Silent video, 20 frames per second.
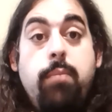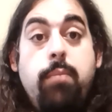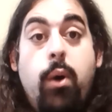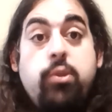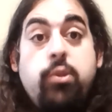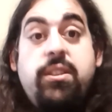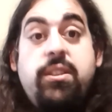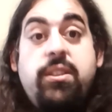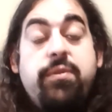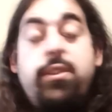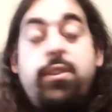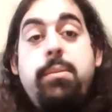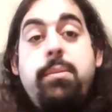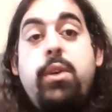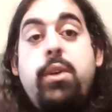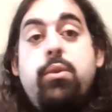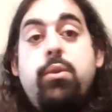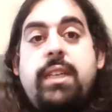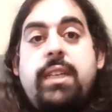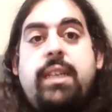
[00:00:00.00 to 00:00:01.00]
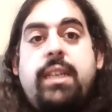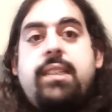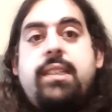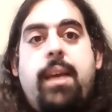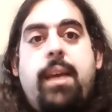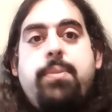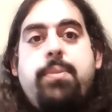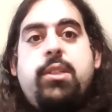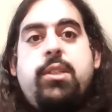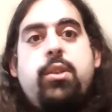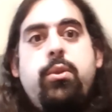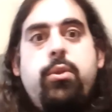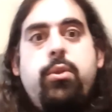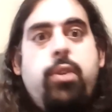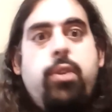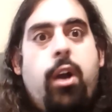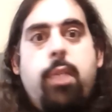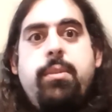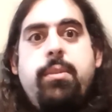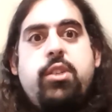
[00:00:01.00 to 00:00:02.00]
of the music is absolute
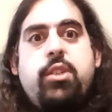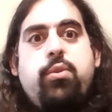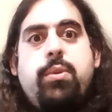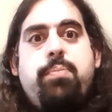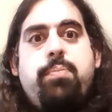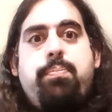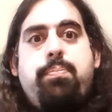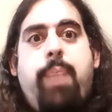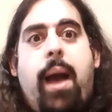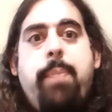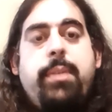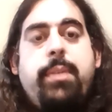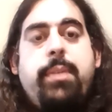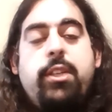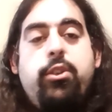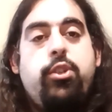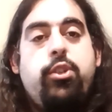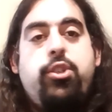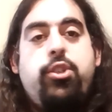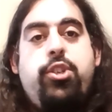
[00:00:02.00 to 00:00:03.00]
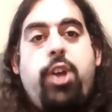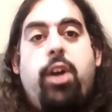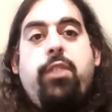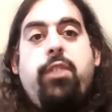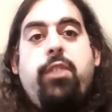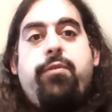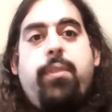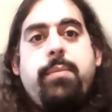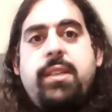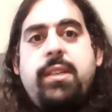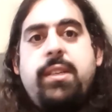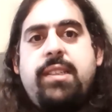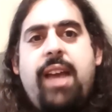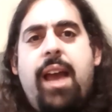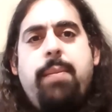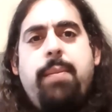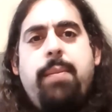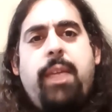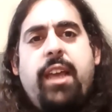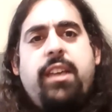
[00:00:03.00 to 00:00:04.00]
garbage, with popular junk from the time
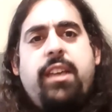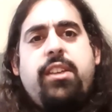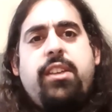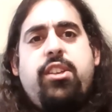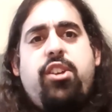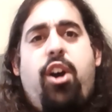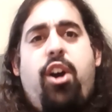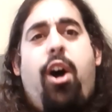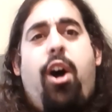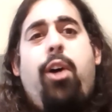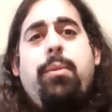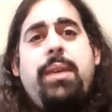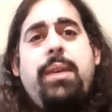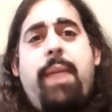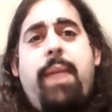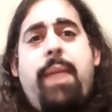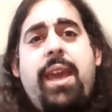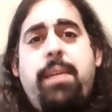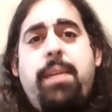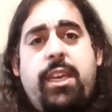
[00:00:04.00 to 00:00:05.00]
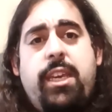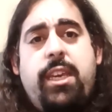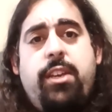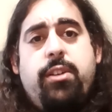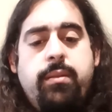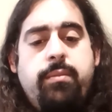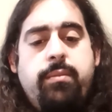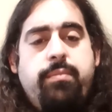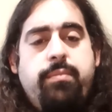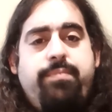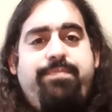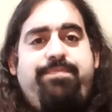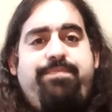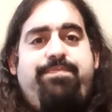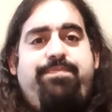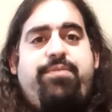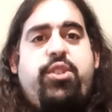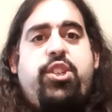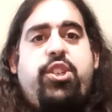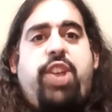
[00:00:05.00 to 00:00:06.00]
like Call Me Maybe or
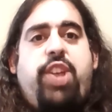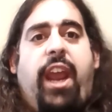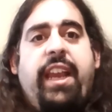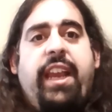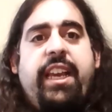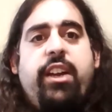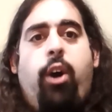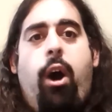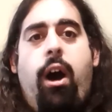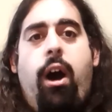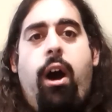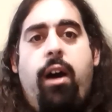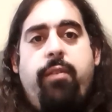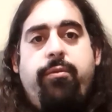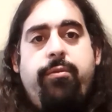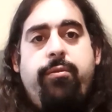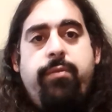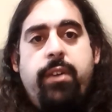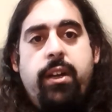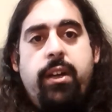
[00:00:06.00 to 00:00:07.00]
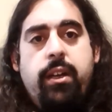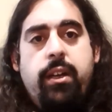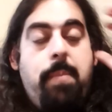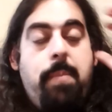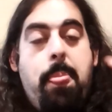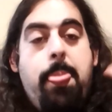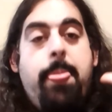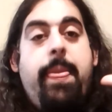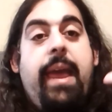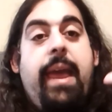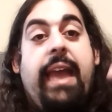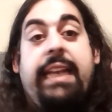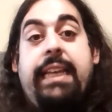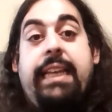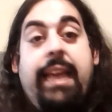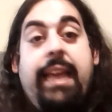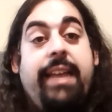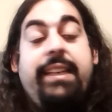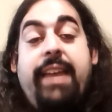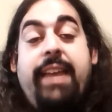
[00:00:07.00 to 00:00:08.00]
Shake It Off. And
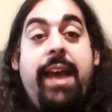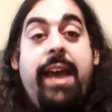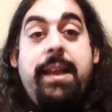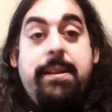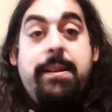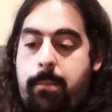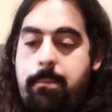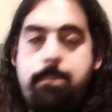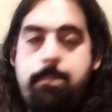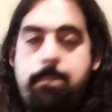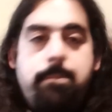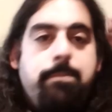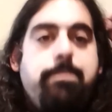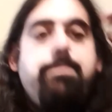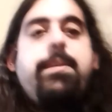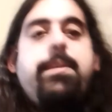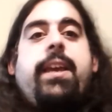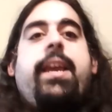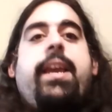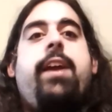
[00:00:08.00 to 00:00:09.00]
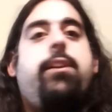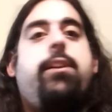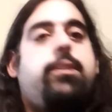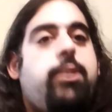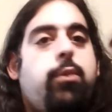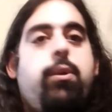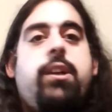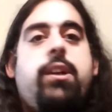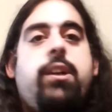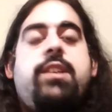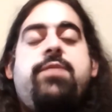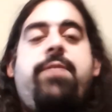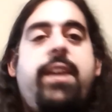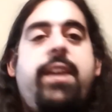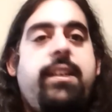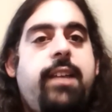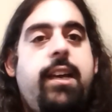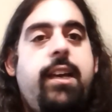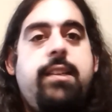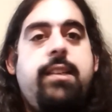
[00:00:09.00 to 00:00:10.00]
yet, the character work is
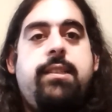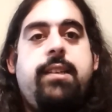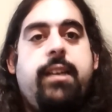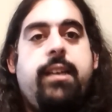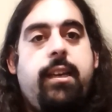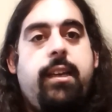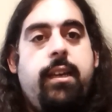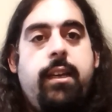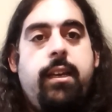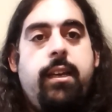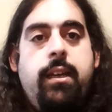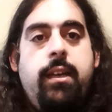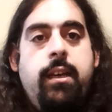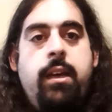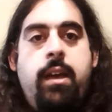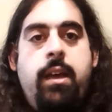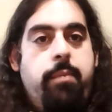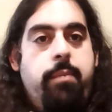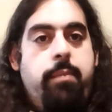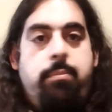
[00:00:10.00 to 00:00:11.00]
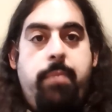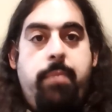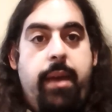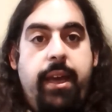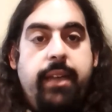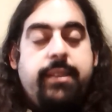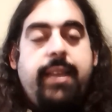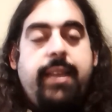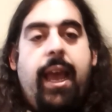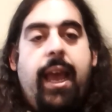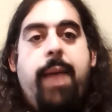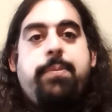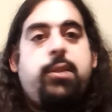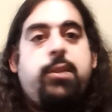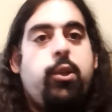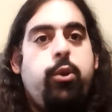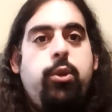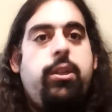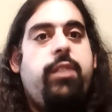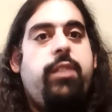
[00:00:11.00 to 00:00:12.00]
fantastic. It's
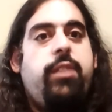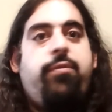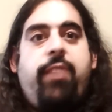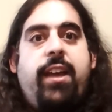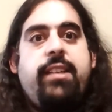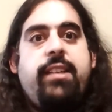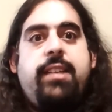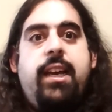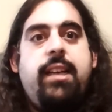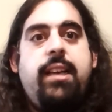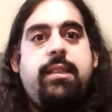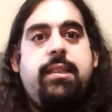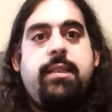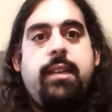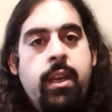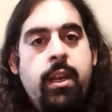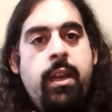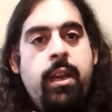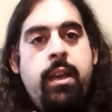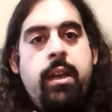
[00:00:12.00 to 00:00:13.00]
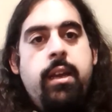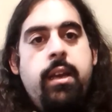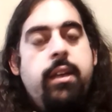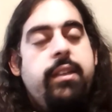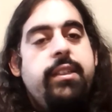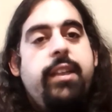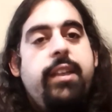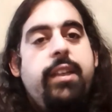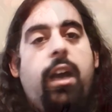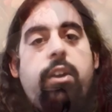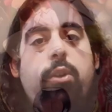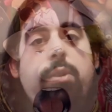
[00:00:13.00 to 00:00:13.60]
absolutely fantastic. Not only are